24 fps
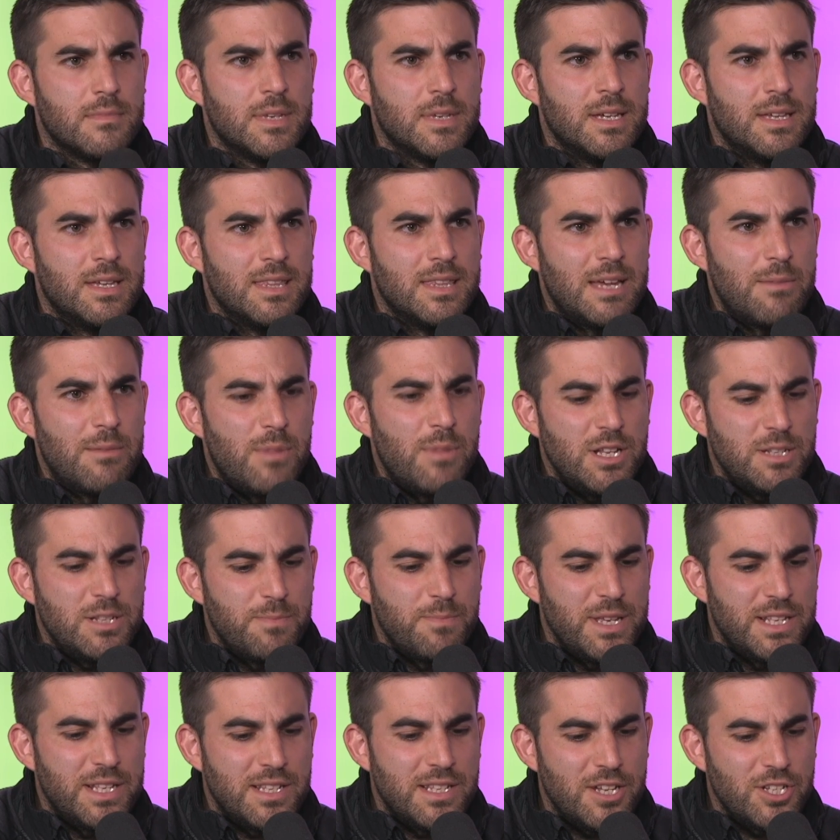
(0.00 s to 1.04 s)
That must
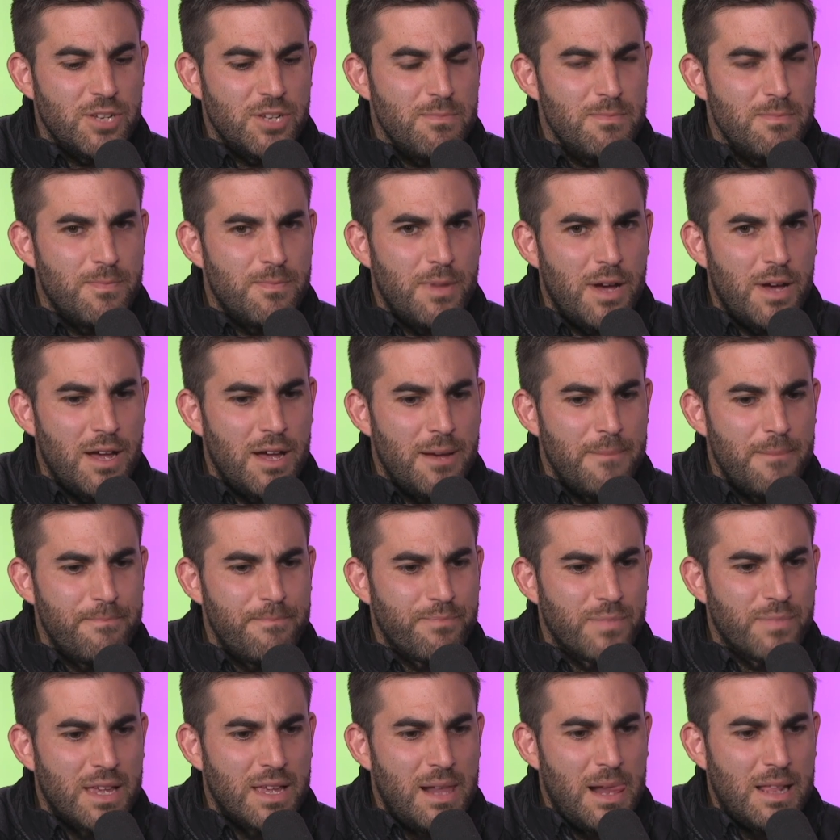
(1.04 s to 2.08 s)
be such
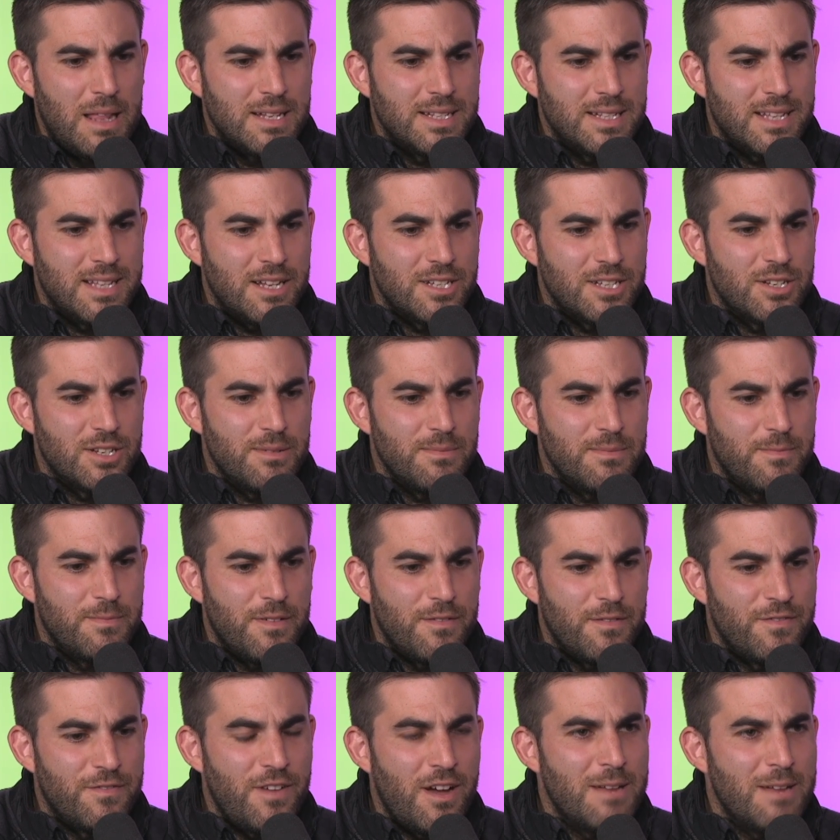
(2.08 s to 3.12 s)
a
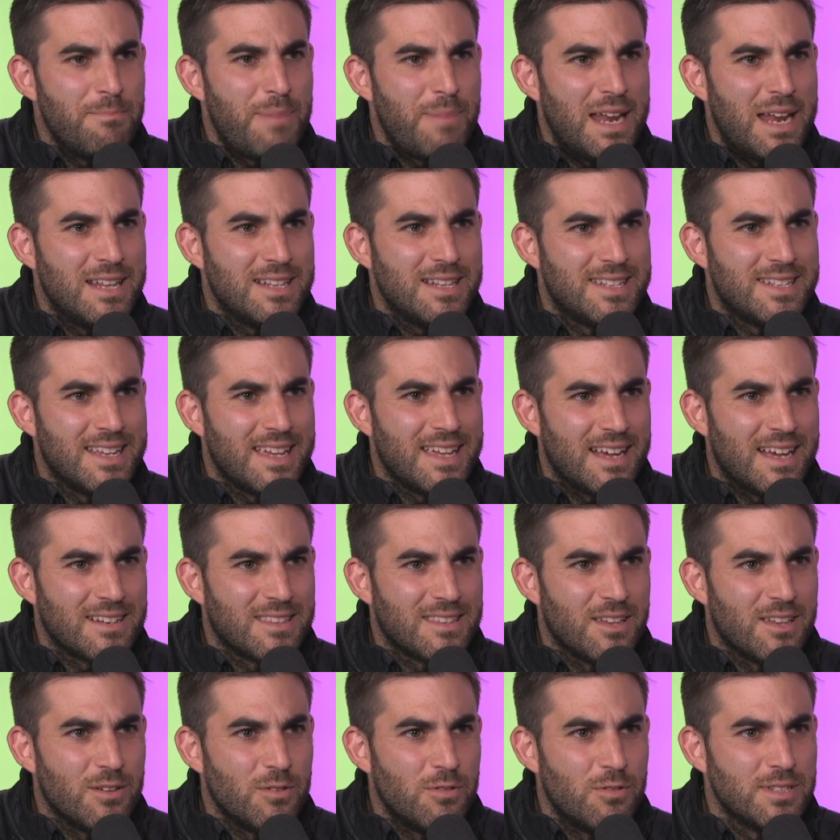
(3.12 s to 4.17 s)
fine balancing act,
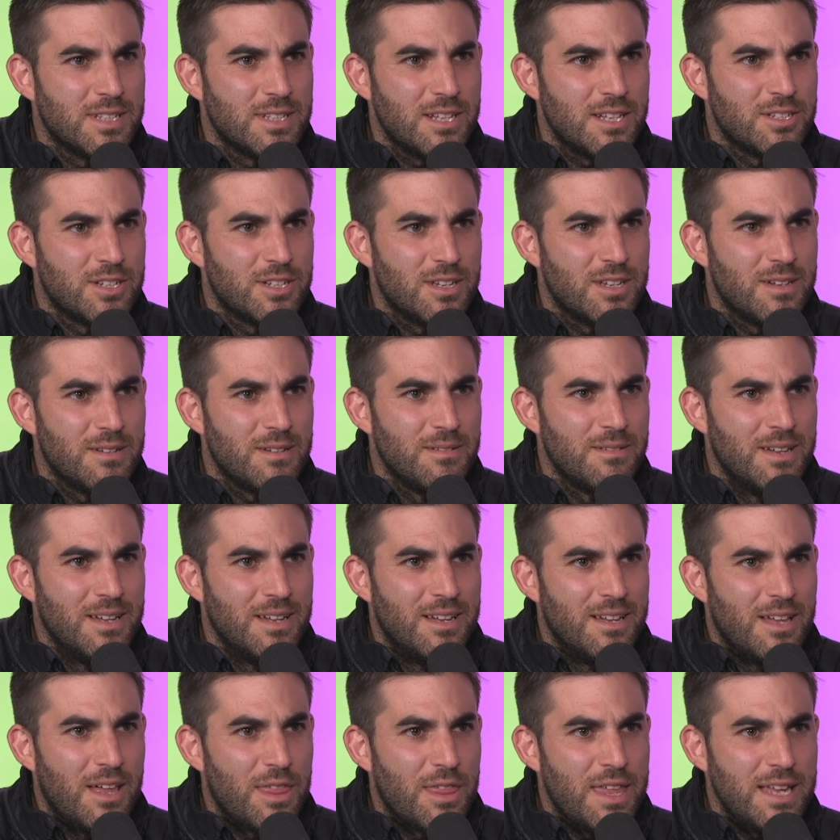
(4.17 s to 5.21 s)
though, or such a
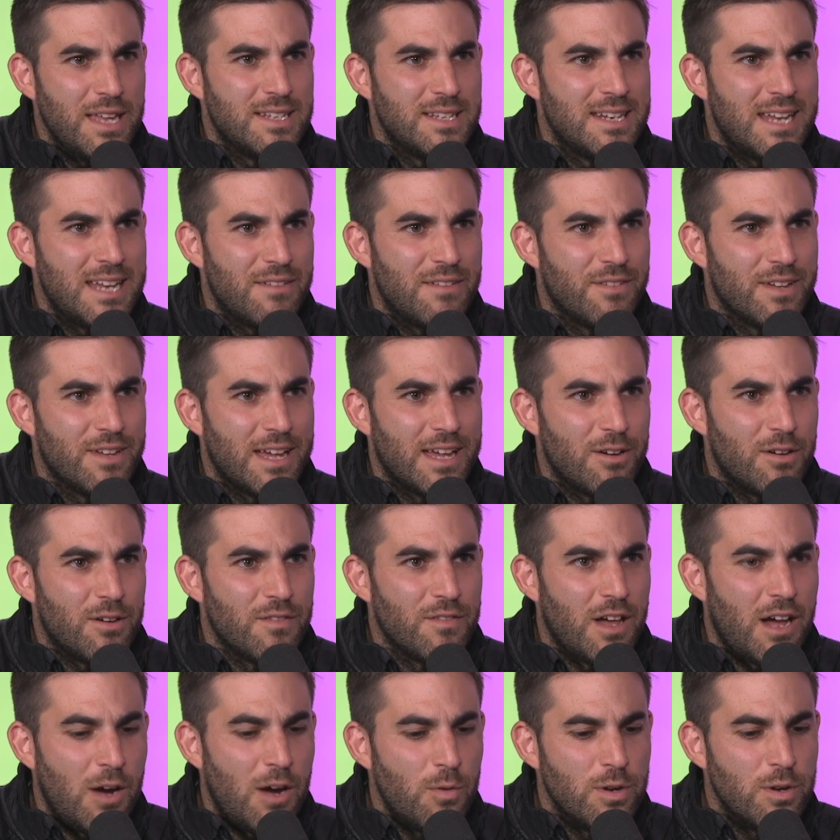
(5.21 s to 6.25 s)
thing to navigate of
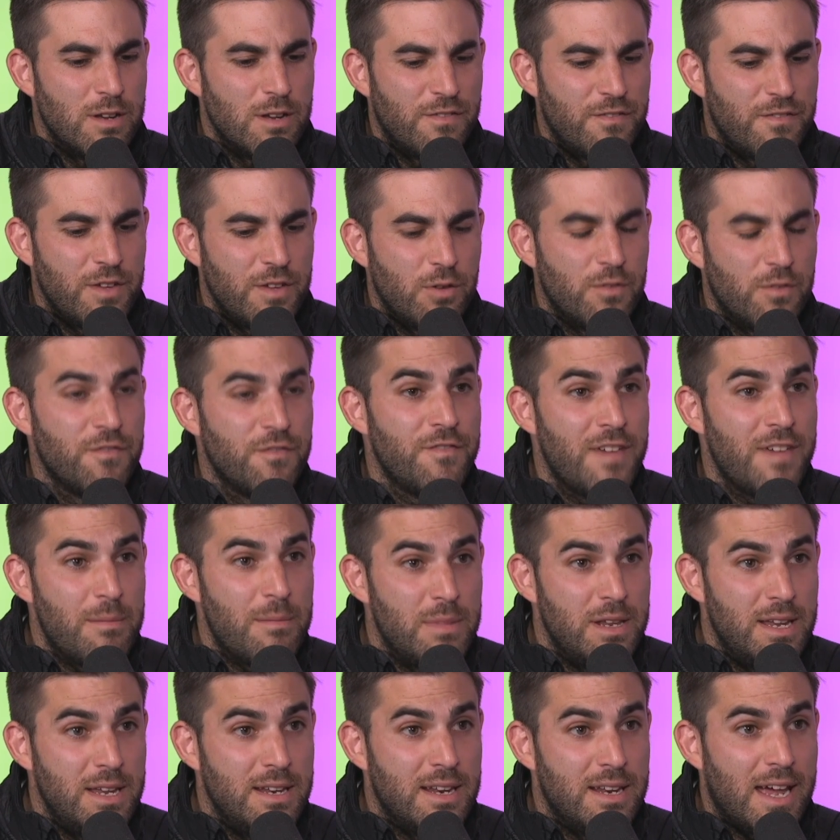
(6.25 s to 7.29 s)
like, I want to feel
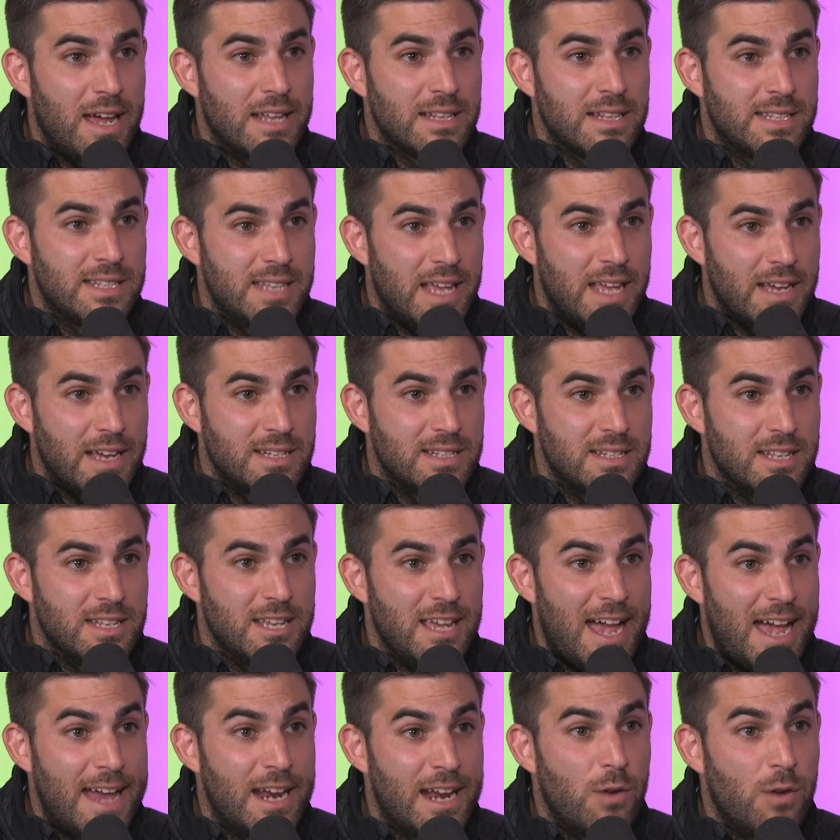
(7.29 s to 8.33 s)
feminine and sexy,
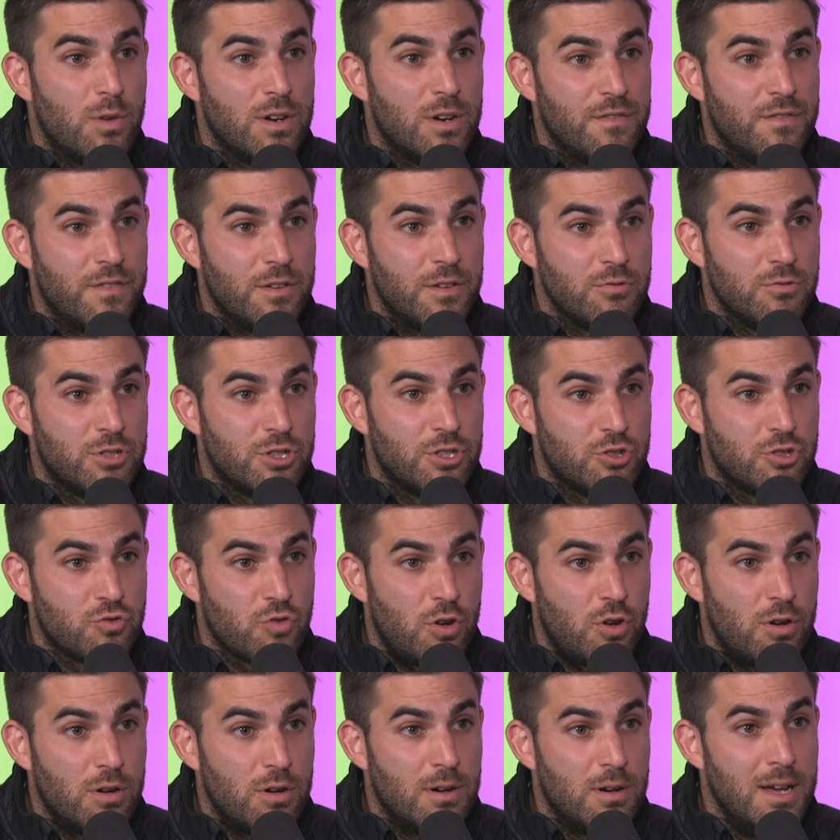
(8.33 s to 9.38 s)
and I want to feel
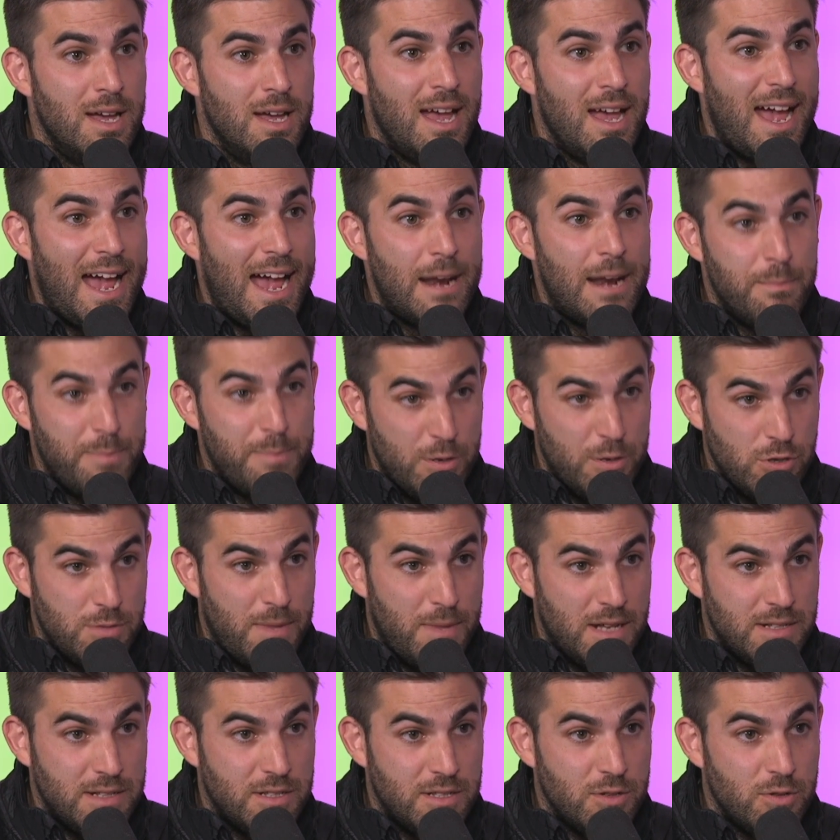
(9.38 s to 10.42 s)
strong and build
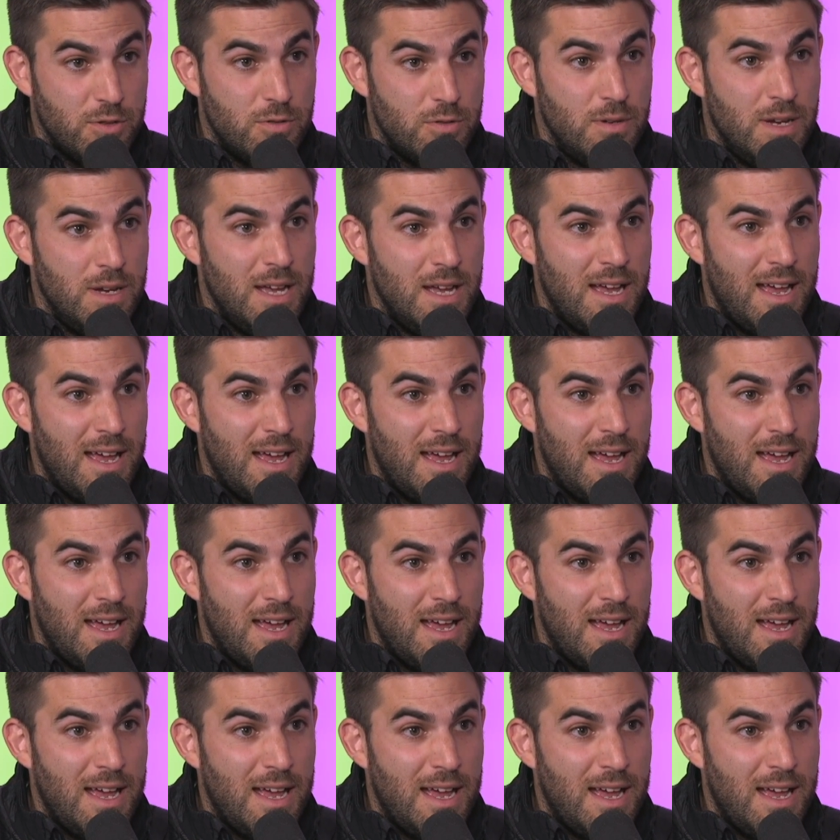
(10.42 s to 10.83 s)
muscle.